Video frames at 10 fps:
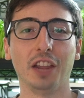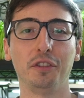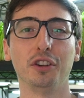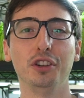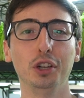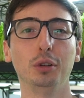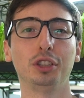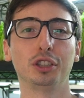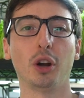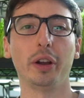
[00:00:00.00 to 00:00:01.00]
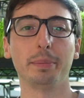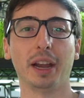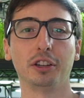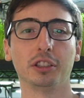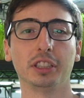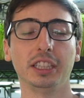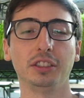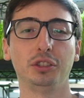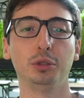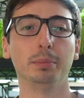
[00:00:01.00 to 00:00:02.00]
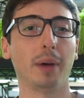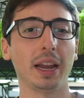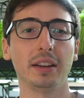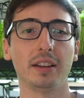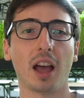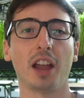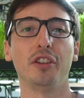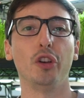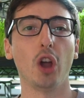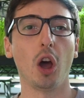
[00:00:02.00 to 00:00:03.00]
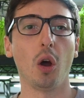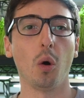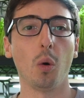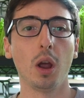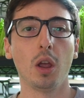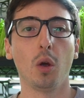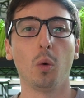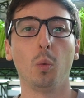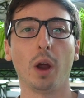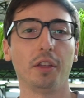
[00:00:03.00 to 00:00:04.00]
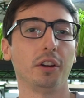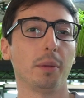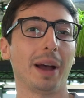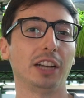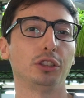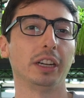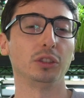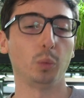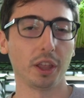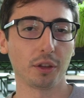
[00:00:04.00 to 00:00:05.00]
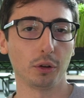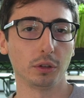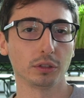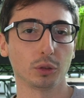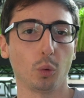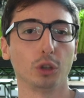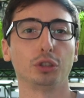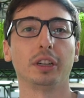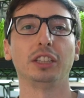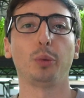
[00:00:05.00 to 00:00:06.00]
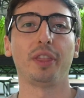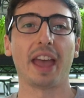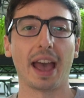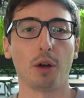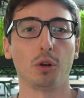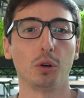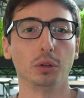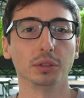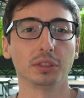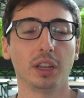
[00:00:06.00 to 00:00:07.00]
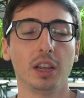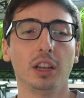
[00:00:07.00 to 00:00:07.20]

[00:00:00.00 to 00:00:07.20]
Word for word: If you're new to growing microgreens, you might not know whether to buy trays with holes or trays without holes.